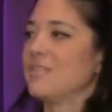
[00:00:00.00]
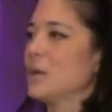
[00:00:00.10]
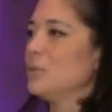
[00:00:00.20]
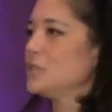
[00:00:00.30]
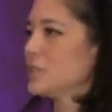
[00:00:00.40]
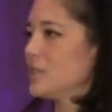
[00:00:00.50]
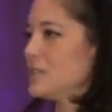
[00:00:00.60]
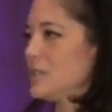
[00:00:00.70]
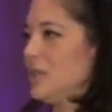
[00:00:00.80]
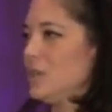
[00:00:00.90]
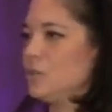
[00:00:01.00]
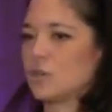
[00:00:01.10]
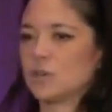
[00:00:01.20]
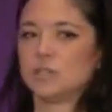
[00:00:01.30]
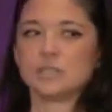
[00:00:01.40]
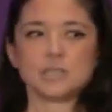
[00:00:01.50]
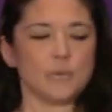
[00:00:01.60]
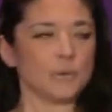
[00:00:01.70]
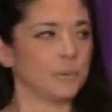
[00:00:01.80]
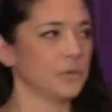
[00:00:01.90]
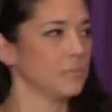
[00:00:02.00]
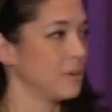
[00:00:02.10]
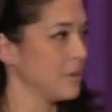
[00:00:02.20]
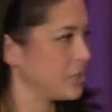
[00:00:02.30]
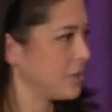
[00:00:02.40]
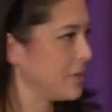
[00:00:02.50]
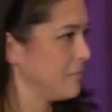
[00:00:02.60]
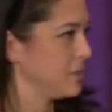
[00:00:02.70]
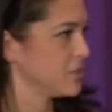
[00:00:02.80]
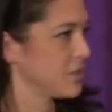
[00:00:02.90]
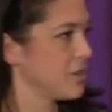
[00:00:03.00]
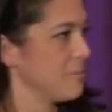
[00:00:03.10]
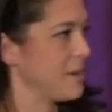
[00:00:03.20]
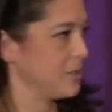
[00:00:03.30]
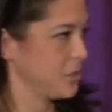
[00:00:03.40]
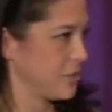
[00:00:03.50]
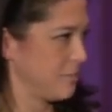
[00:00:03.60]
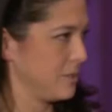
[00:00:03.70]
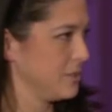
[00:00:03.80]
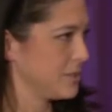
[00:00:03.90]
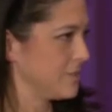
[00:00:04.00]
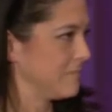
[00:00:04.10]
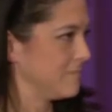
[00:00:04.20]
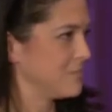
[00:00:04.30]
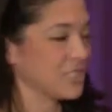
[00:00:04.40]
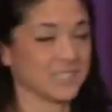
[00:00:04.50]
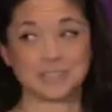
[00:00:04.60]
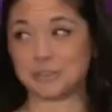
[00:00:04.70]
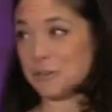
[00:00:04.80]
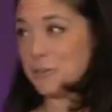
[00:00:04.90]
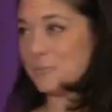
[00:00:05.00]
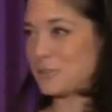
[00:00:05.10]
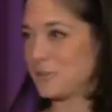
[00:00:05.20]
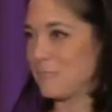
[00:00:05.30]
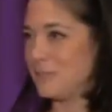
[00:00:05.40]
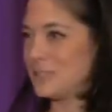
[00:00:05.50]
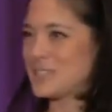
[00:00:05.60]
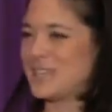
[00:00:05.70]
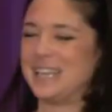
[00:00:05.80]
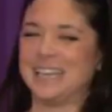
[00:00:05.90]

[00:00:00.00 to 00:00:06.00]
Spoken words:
Then we took these little old girls and we put them on my treadmills. There are mouse treadmills, just like there are human treadmills.